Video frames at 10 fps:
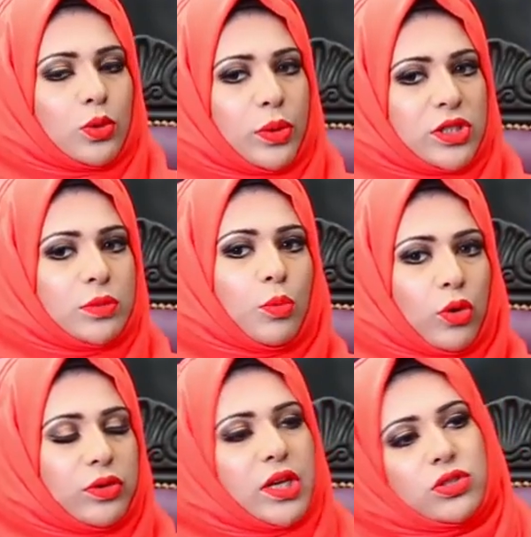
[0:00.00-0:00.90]
So which is
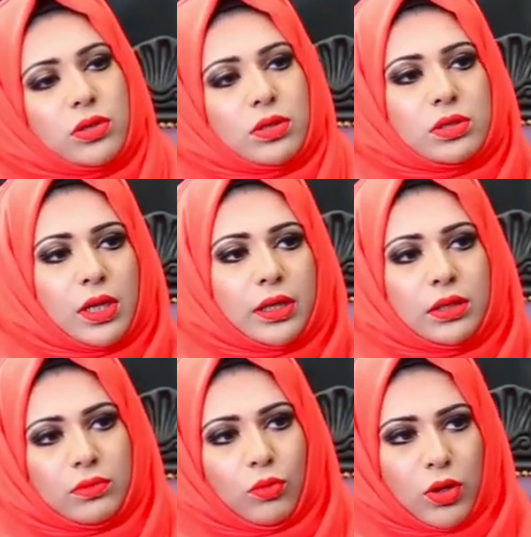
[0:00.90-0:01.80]
more dangerous?
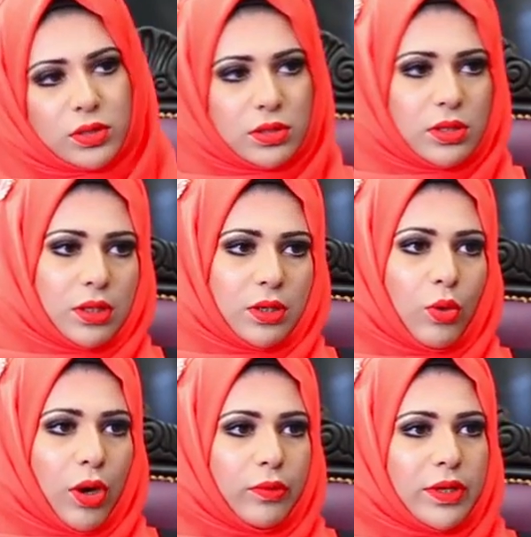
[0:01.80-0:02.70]
Like, was the
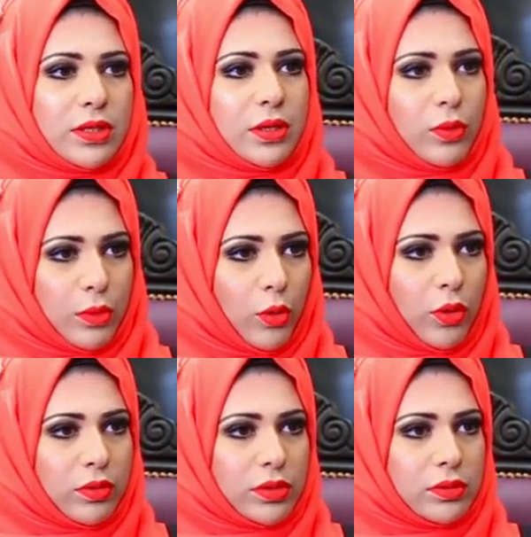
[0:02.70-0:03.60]
quad racing
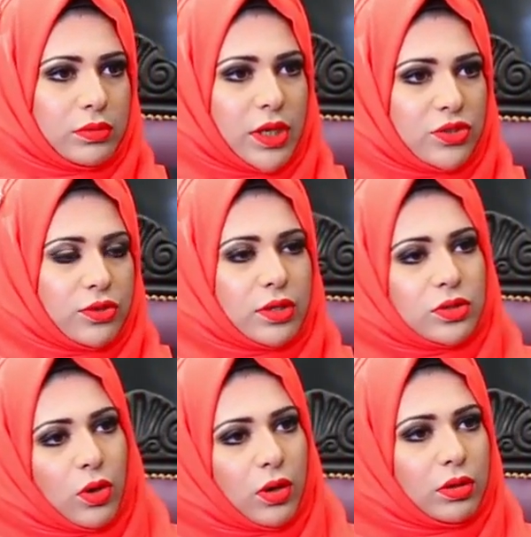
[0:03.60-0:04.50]
more
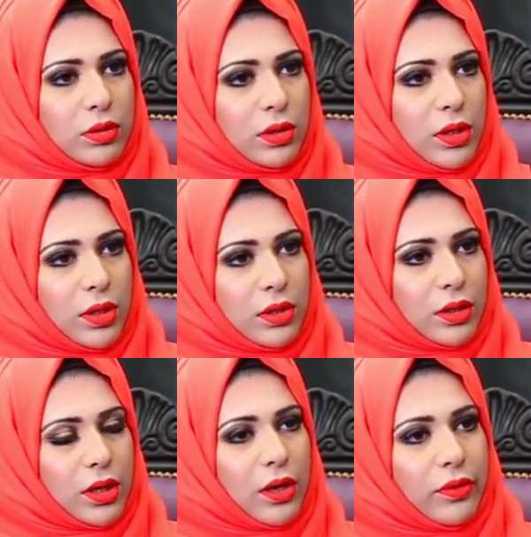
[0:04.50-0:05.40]
dangerous, or
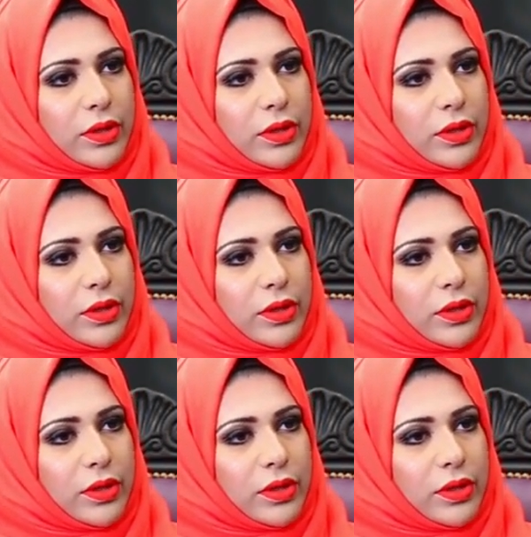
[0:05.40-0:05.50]
the car?